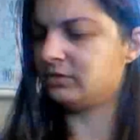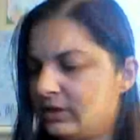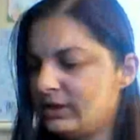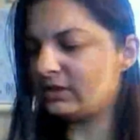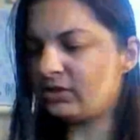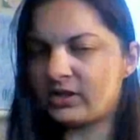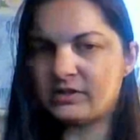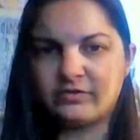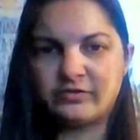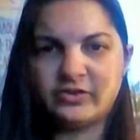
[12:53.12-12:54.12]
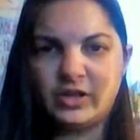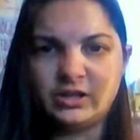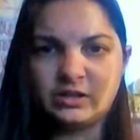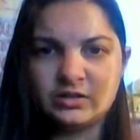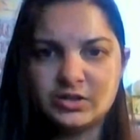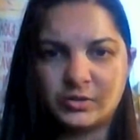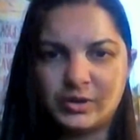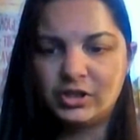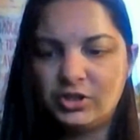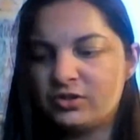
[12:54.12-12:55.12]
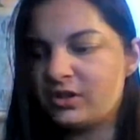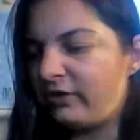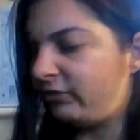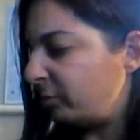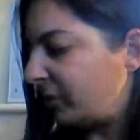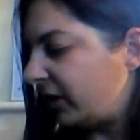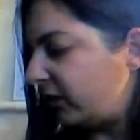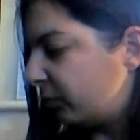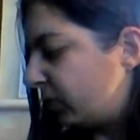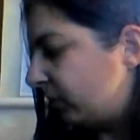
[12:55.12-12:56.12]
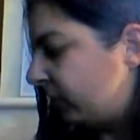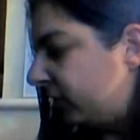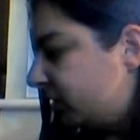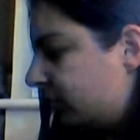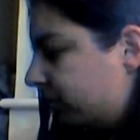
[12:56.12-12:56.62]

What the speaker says: and it's nice and thick, so I'm going to use that for a bag as well, I think.